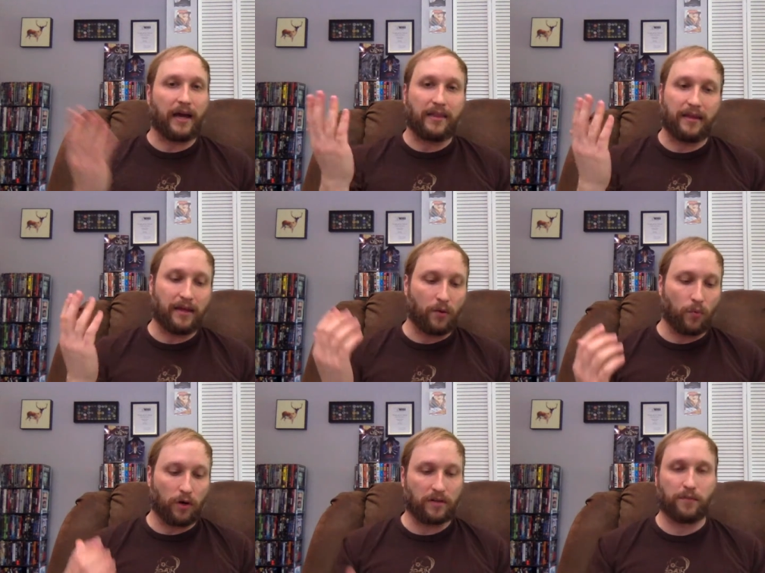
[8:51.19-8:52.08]
i think it
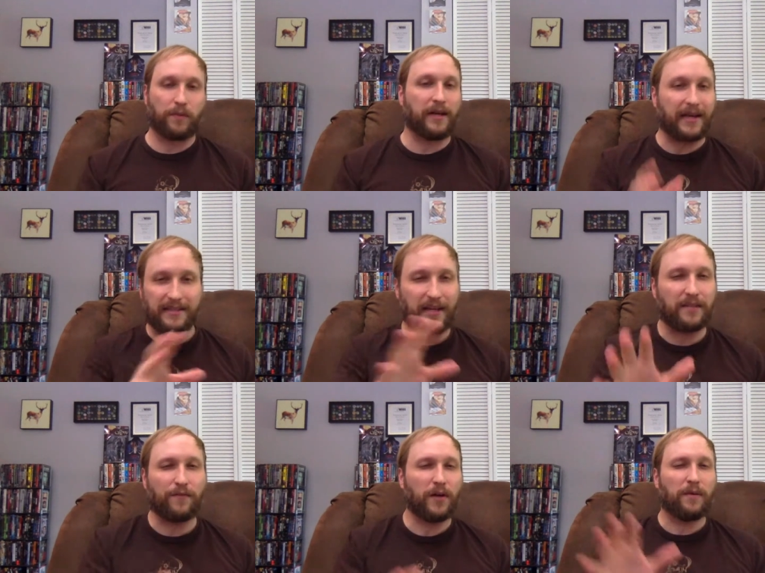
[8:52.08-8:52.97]
works but like i said
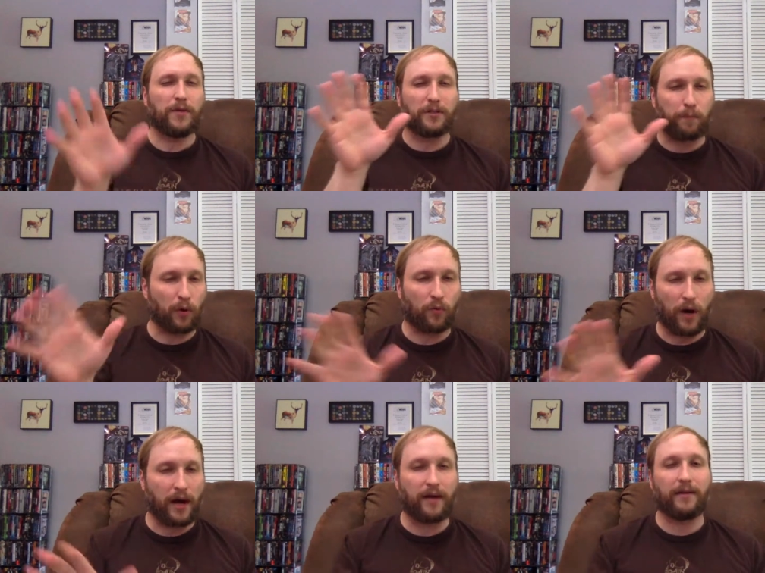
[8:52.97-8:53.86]
it's very much
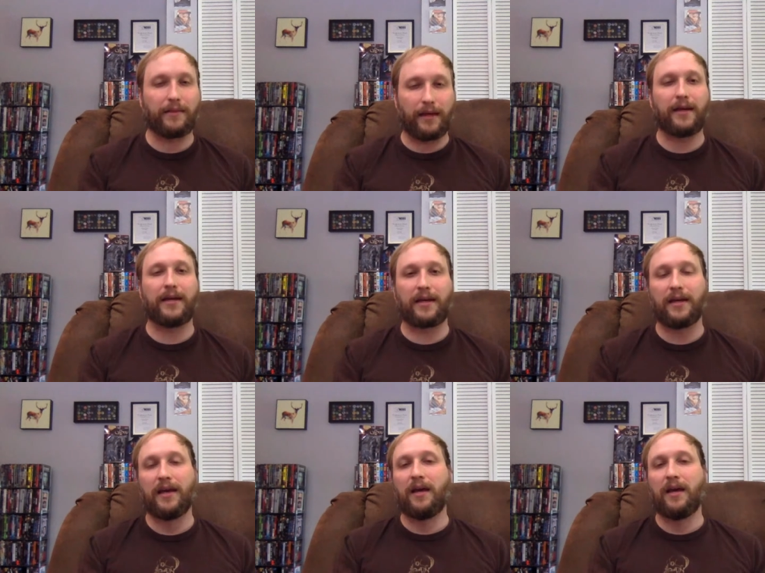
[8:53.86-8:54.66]
piranha like